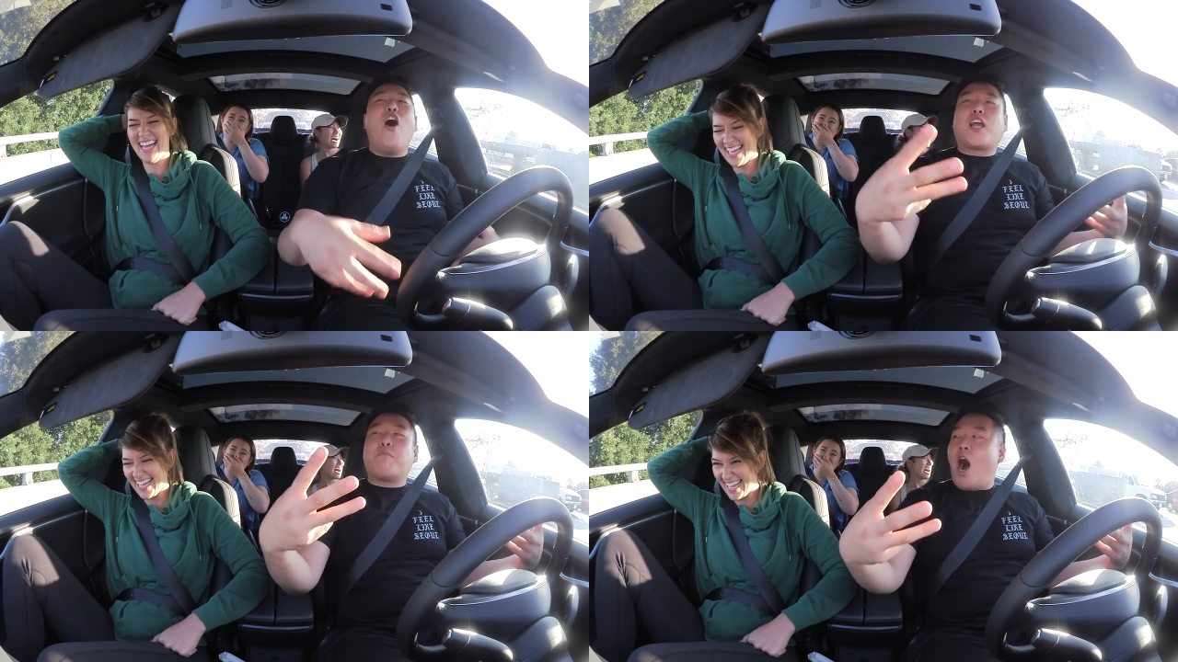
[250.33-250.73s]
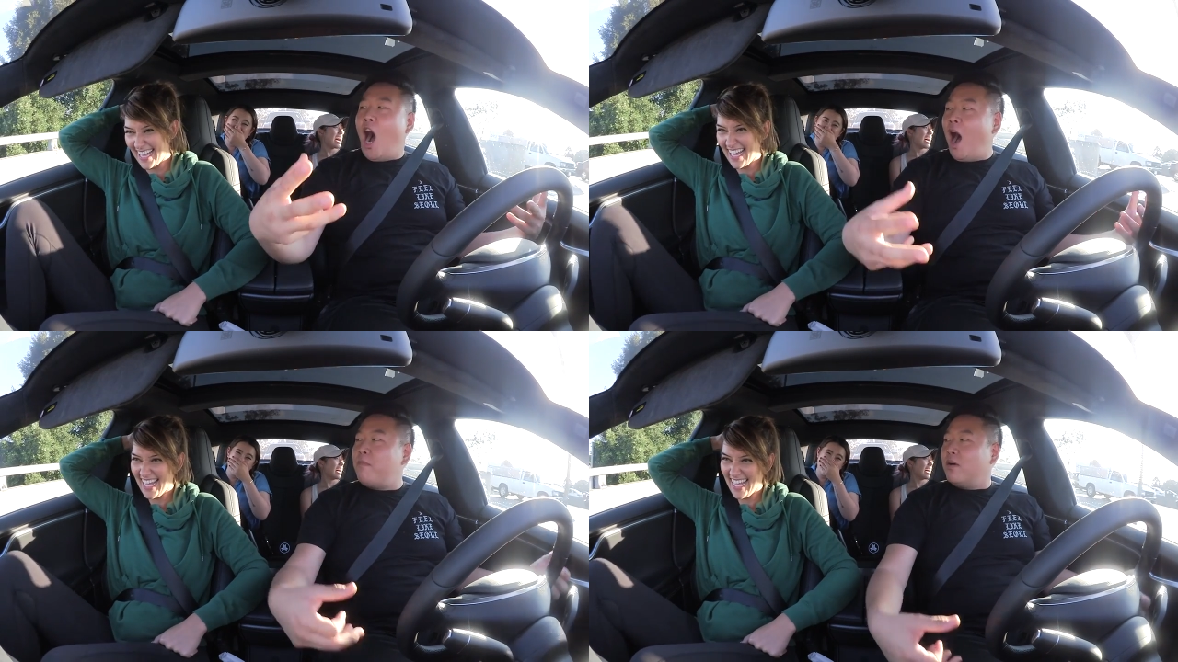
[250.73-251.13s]
Speaker 1: Fuck,
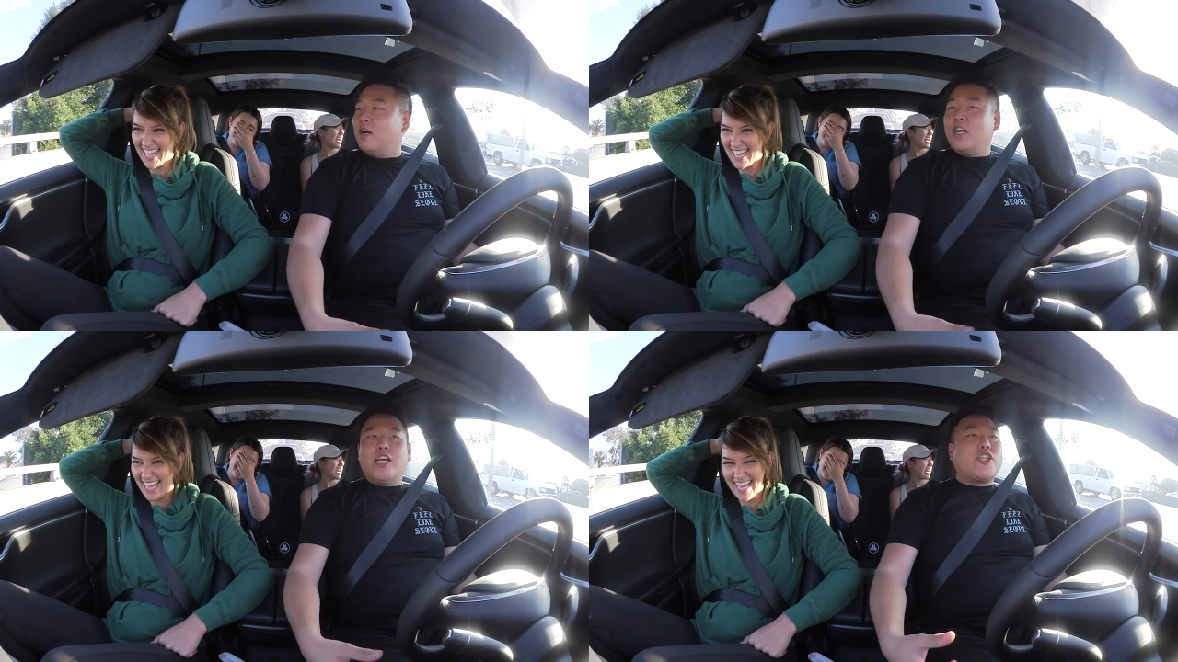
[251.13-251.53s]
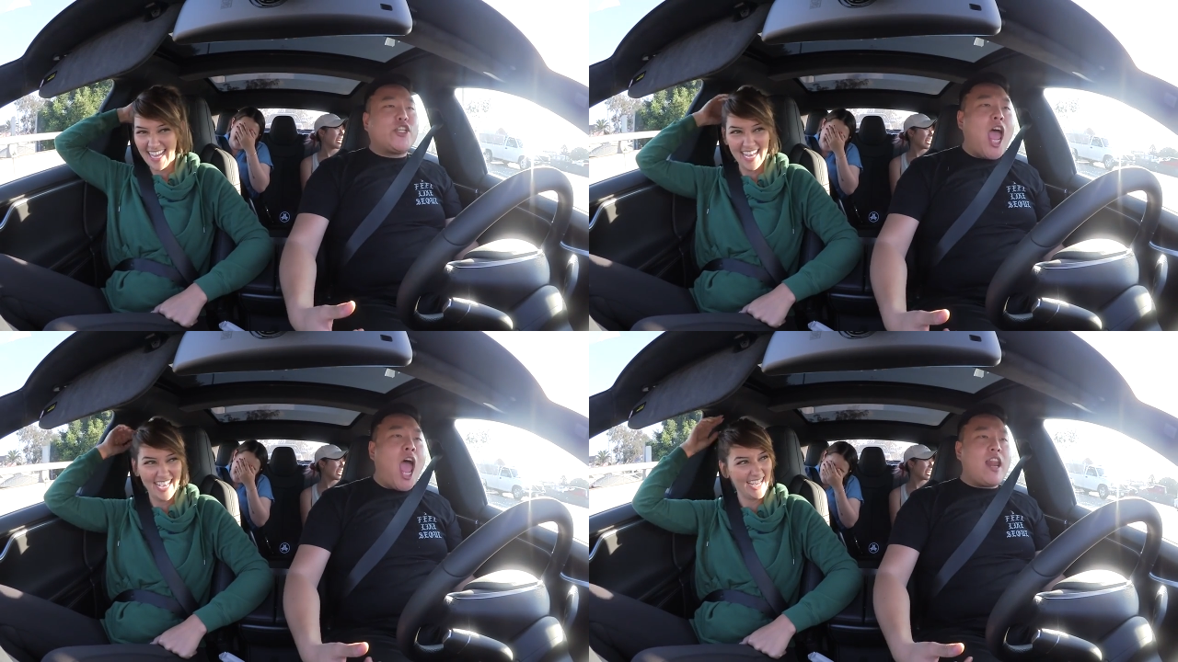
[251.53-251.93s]
mom.
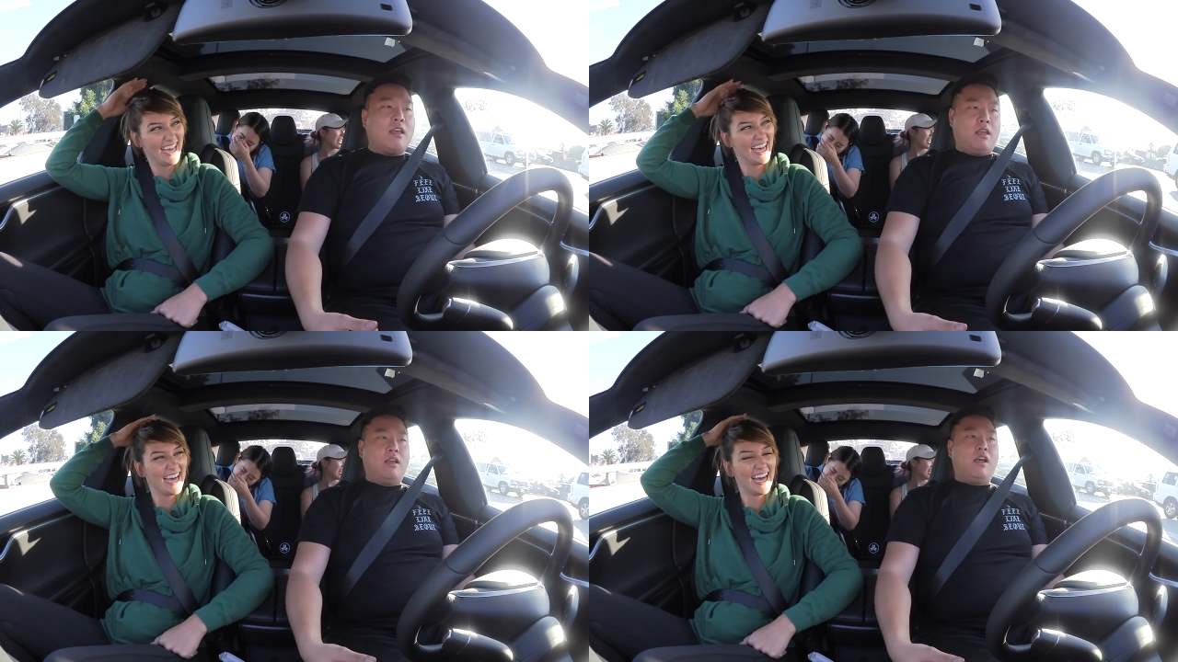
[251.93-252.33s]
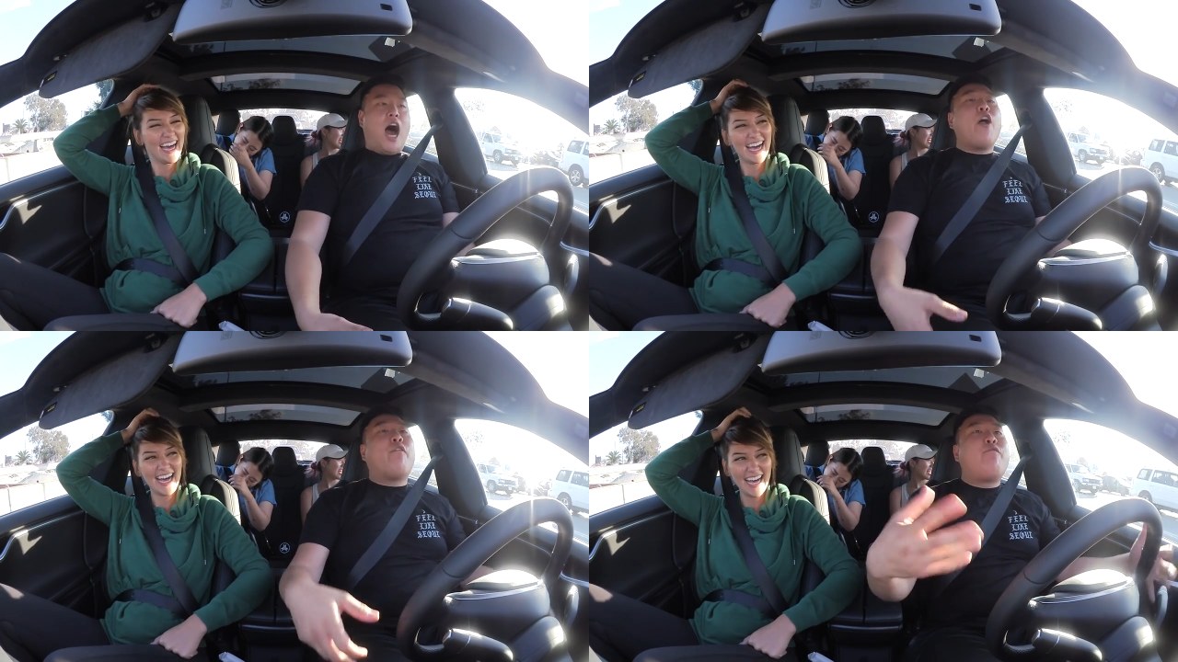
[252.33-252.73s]
Shit.
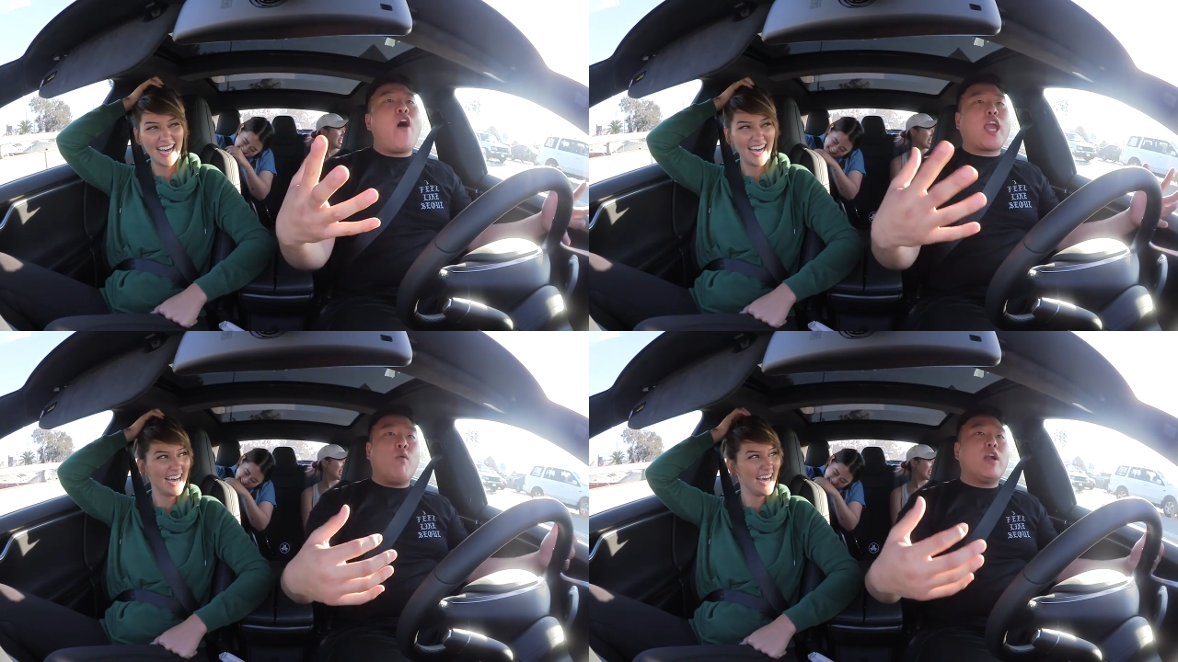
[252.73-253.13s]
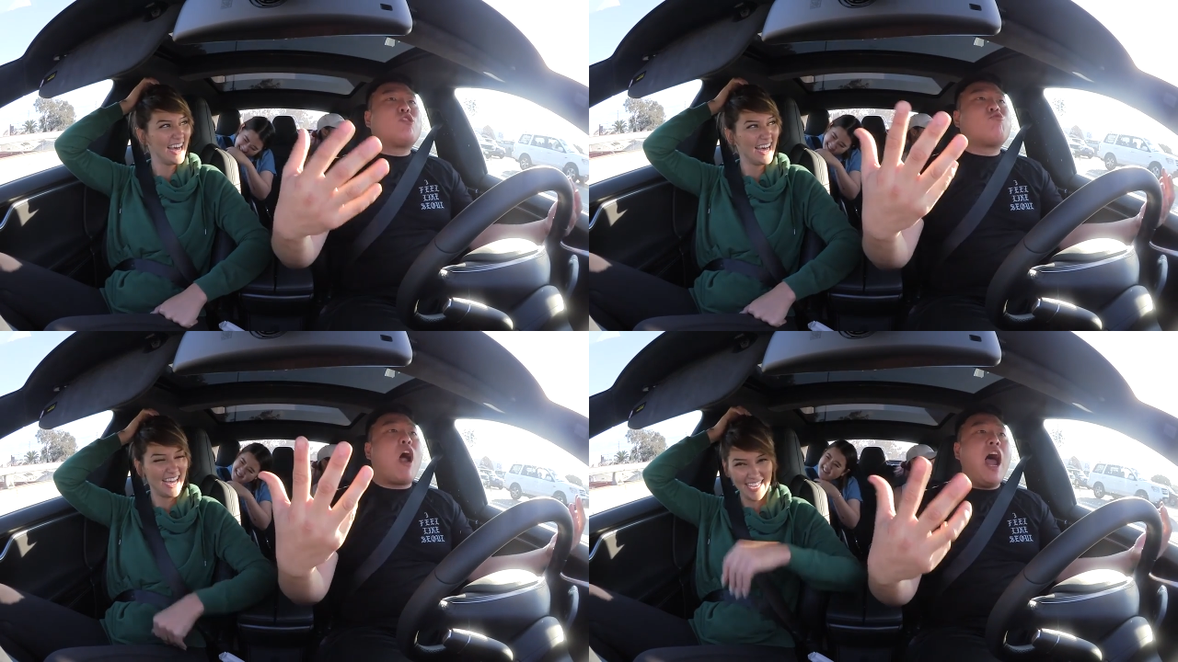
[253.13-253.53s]
I don't fucking
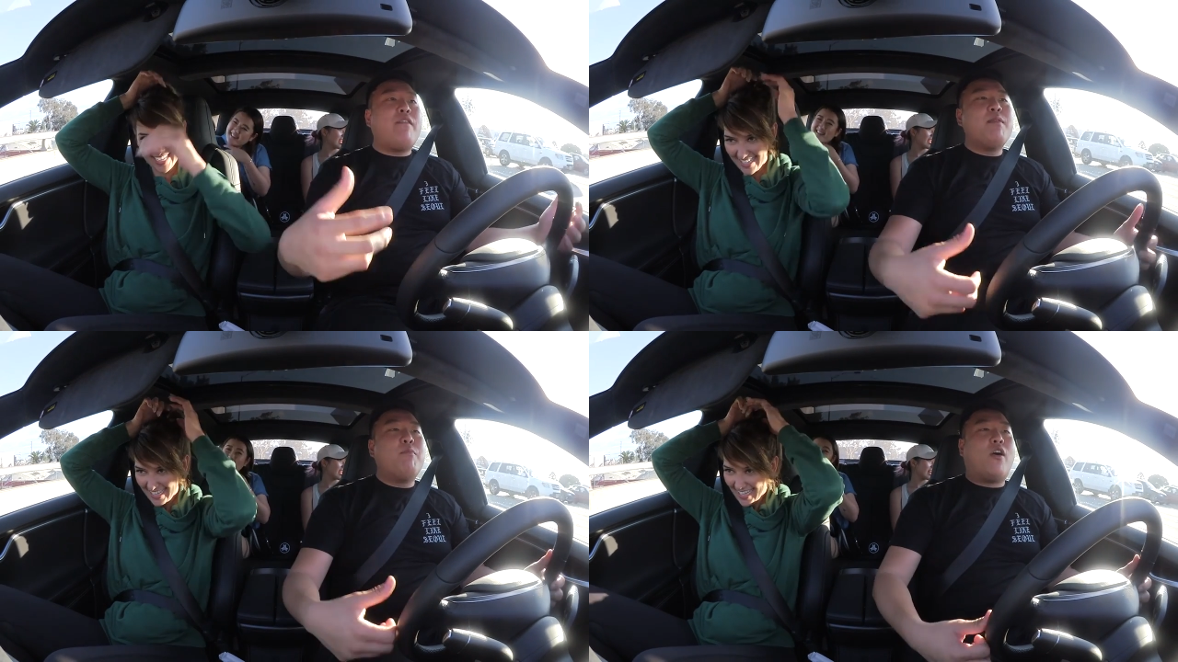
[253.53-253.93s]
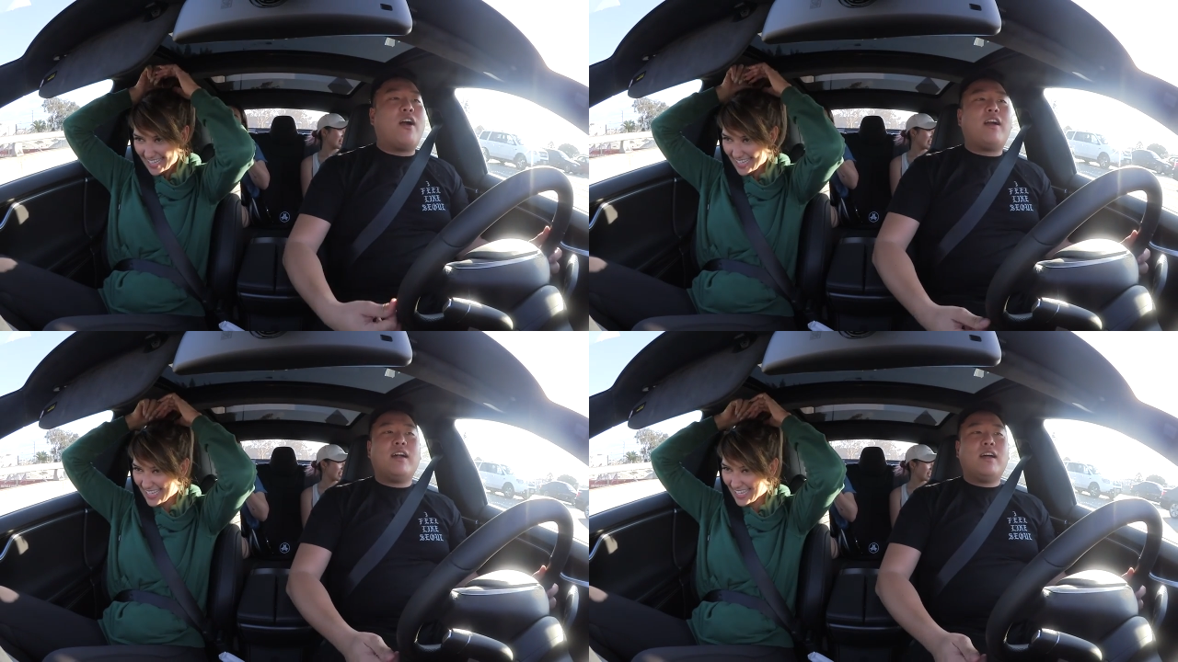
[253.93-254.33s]
want to drive anymore.